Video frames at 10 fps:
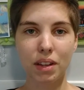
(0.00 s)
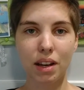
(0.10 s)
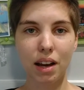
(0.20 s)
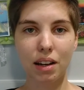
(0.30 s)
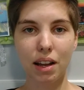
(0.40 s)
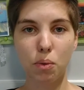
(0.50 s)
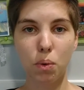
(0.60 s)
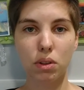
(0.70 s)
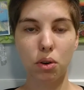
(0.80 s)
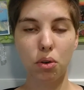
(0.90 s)
and like
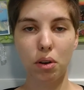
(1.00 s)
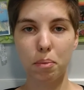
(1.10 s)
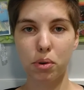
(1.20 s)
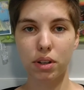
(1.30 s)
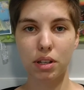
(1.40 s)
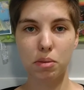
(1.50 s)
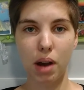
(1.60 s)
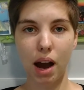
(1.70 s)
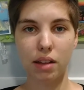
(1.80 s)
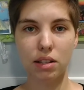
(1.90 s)
what the whole importance
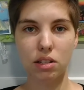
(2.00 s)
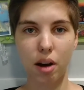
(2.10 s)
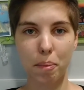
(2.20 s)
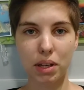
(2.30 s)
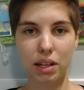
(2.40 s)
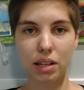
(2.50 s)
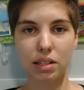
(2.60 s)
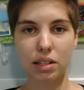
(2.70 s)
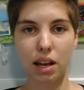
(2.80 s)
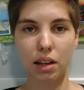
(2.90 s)
behind this topic
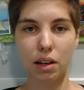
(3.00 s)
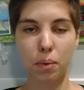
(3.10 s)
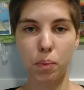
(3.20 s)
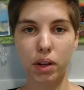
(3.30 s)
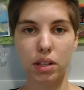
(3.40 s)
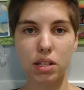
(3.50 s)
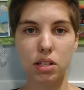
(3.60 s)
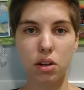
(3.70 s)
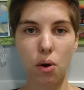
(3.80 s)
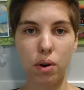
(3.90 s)
is, and where this is
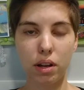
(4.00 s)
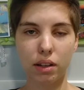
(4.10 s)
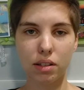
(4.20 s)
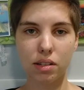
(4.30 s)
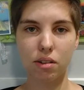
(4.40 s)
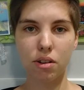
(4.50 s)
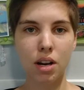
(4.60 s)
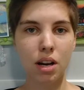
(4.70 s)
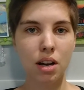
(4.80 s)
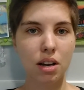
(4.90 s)
going. So
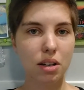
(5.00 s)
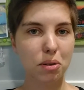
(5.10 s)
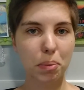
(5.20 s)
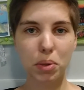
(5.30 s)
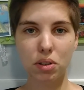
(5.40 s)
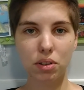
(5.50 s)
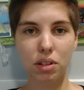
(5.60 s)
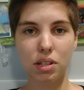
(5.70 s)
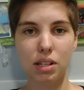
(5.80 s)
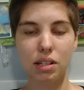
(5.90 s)

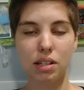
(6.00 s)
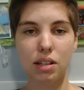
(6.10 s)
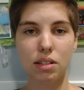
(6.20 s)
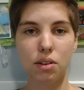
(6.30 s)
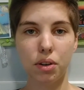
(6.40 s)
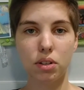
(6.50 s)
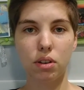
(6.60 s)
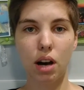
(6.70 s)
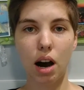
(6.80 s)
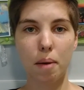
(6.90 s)
cryptocurrencies is going to
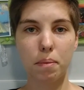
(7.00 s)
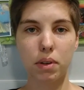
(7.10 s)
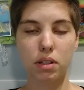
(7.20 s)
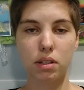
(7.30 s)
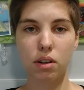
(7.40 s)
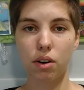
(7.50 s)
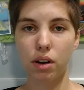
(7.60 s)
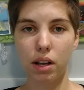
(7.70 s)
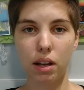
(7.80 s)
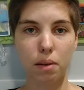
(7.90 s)
come. It's
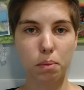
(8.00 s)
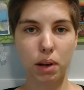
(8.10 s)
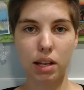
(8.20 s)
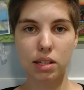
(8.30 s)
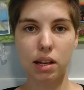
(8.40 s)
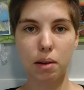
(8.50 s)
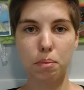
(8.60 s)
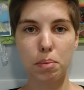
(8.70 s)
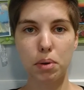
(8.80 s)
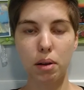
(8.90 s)
already in place. Like
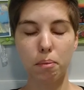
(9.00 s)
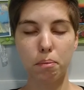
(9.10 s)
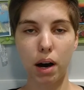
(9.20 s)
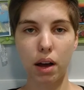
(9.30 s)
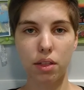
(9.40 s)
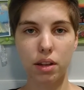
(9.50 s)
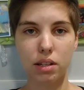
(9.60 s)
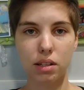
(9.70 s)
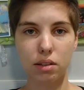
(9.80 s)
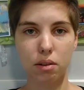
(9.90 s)
people can buy
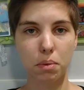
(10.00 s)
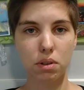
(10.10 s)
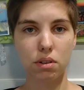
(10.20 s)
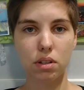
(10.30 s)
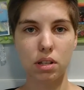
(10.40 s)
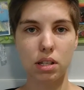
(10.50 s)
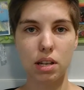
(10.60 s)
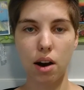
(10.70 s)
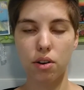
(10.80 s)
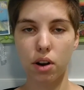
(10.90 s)
things in cryptocurrencies
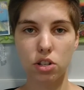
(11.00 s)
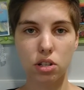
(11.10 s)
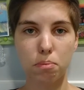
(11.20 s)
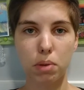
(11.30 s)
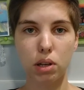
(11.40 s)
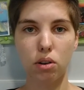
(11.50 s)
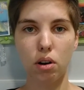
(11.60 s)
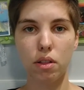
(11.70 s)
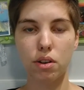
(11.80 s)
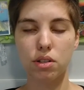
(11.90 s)
now, not just in
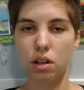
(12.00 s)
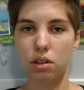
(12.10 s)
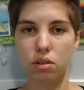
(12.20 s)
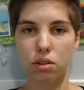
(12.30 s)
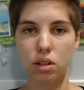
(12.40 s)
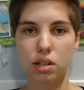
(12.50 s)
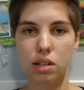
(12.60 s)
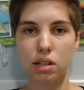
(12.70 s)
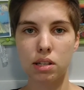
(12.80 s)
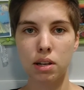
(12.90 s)
Bitcoin. There's other
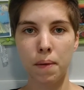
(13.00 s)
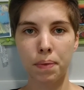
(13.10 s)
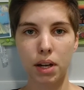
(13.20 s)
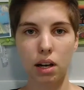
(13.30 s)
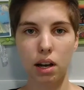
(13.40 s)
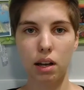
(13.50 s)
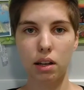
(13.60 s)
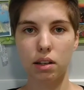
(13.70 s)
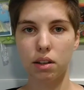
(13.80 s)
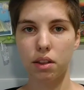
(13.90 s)
currencies
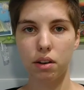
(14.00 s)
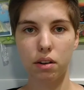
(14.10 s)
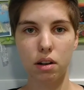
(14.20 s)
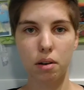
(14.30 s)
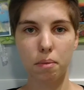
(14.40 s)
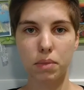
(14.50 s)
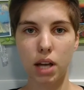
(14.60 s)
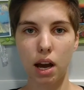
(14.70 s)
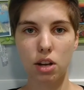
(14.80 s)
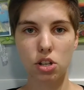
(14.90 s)
like Ethereum,
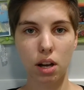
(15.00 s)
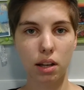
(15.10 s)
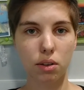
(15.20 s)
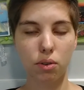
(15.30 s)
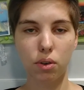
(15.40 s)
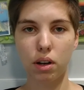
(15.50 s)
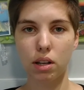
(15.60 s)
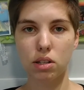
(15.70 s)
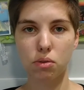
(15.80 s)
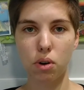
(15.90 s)
Dash, Litecoin,
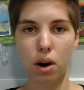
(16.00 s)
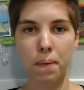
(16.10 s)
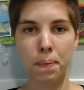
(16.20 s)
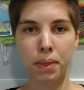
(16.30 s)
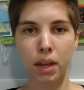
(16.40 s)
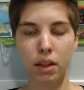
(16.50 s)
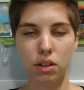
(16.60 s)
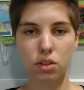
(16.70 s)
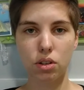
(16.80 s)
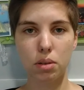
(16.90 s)
and so on.
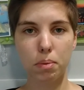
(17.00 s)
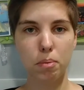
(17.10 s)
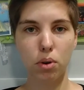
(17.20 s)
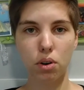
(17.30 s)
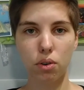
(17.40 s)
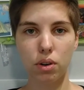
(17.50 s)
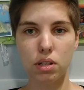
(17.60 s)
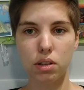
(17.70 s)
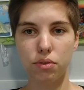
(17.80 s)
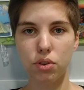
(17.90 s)
There's going to be more
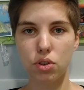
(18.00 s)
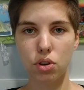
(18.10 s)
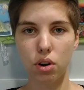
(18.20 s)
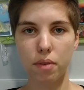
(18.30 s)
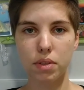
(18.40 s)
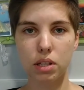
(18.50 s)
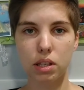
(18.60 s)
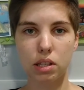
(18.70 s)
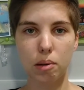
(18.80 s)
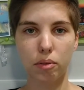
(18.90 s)
coins in the future.
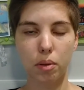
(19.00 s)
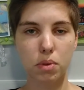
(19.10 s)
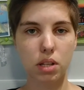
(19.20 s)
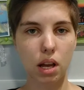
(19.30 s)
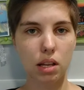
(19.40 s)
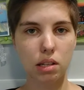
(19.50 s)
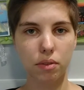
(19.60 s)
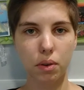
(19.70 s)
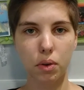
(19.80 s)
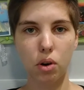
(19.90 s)
Obviously, some of them stay, some
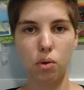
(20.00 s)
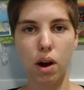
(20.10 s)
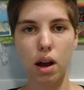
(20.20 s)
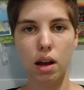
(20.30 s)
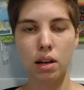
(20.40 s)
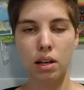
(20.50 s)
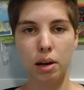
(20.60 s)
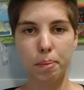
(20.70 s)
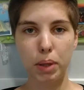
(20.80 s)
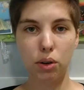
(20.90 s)
of them go away.
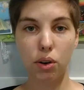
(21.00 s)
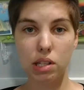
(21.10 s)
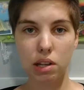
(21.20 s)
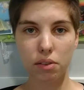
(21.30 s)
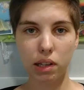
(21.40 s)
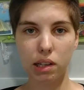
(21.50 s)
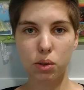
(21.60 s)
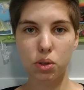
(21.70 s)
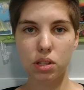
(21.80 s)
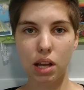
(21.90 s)
Bitcoin's definitely here
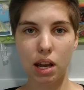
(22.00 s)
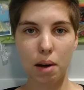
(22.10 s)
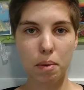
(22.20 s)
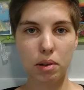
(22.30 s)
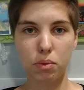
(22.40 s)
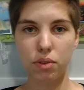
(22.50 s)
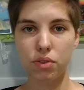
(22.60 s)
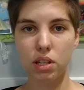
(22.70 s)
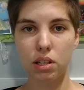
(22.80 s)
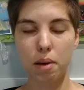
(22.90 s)
to stay. I mean, we've
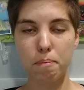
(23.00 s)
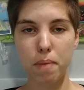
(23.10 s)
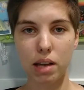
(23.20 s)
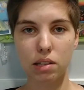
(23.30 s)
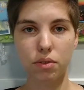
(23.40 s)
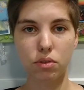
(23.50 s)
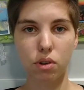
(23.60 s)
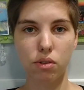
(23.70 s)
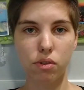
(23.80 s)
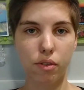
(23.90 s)
seen the massive
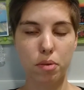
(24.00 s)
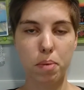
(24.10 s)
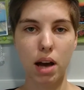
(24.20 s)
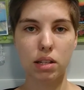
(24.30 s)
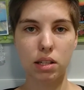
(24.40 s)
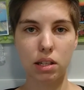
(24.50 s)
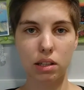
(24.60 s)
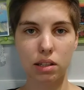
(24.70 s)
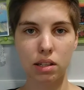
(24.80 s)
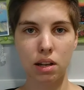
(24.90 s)
growth over the past
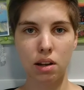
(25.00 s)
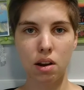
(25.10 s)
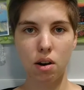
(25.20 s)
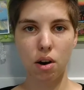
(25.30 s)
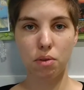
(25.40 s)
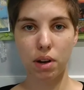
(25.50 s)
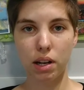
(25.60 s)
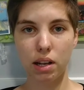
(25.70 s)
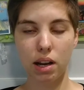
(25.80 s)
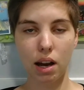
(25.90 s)
years
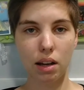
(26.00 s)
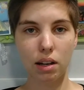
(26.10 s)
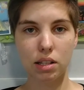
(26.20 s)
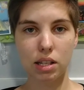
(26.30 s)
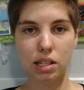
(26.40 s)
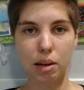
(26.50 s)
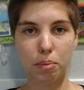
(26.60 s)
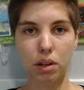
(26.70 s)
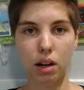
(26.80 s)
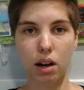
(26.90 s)
already, and it's
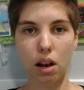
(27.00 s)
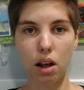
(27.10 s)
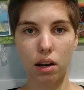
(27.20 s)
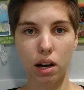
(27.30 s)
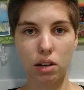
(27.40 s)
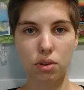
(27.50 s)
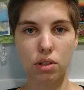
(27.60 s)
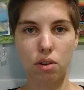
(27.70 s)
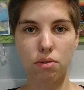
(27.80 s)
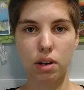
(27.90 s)
accepted in a lot of countries
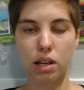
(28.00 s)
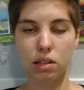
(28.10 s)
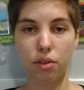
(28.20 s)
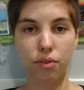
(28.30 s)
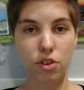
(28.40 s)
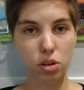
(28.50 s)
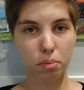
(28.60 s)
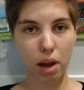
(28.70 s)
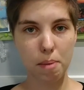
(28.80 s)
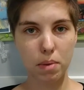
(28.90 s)
already as an official
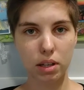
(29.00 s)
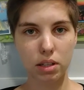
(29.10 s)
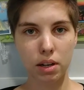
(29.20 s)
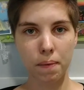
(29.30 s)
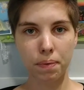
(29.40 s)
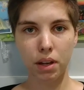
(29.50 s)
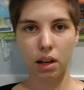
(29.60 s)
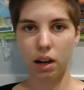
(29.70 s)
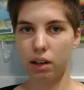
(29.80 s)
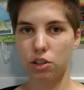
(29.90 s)
payment.
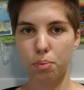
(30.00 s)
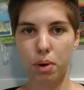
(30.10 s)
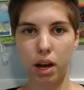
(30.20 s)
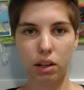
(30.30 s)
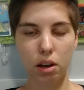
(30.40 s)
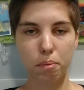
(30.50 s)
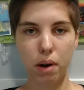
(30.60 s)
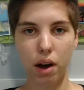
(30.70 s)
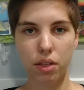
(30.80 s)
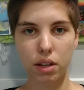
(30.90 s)
Like in Japan, you can
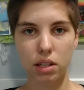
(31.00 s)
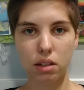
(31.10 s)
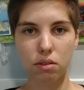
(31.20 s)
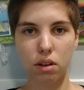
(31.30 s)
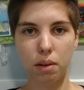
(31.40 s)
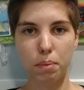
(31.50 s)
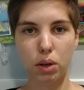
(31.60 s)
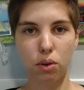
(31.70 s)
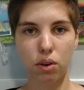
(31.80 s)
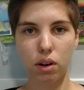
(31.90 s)
buy things in
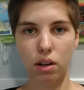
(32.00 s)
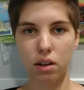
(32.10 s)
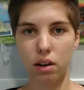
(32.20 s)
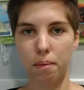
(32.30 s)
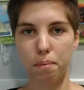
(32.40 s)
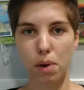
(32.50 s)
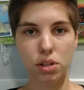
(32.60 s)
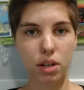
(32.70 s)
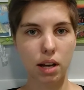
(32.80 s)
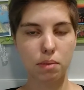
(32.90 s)
Bitcoin.
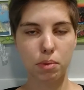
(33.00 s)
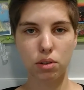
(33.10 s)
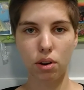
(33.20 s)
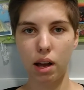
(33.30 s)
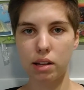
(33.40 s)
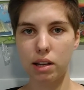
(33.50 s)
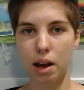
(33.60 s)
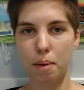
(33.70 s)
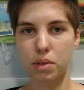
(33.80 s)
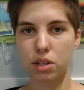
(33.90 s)
Malta has Bitcoin
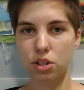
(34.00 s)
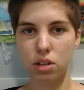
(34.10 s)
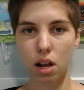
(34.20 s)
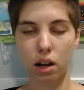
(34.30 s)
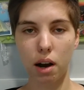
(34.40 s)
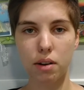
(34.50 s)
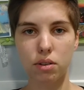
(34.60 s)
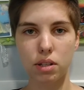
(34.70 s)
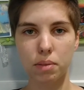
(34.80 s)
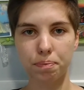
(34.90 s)
ATMs. There's just a lot of
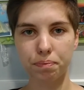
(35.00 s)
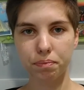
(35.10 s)
countries